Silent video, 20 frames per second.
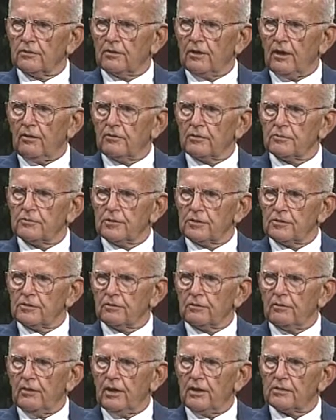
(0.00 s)
That was
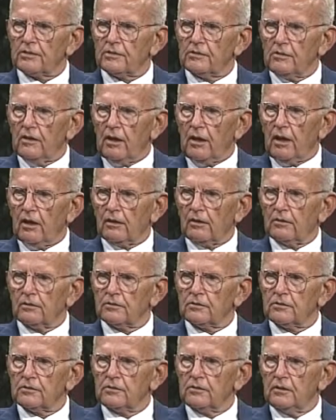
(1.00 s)
Mr. Grant's
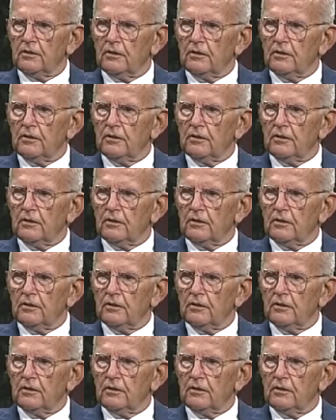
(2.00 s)
daughter's